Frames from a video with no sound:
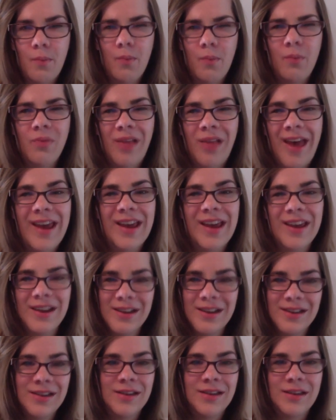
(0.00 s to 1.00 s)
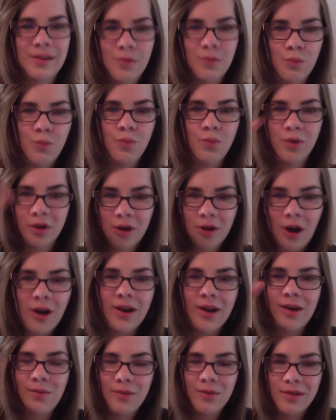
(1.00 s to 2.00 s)
like
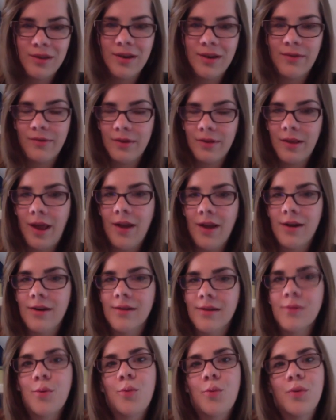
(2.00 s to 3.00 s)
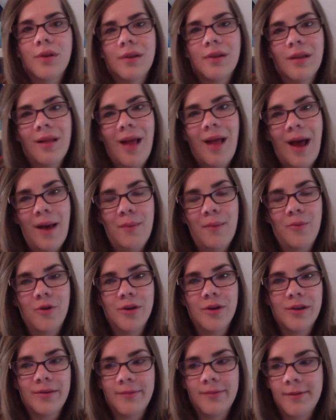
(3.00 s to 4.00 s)
starting with the different letters, was a lot more
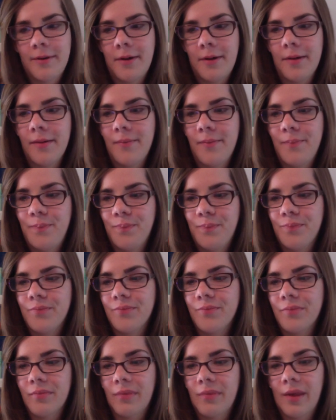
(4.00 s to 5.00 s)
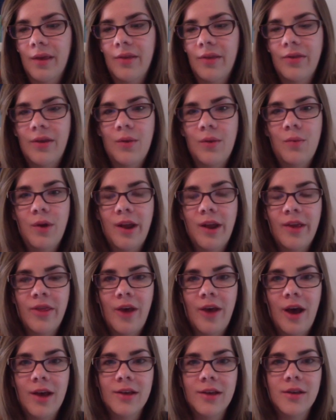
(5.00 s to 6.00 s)
difficult than what I thought.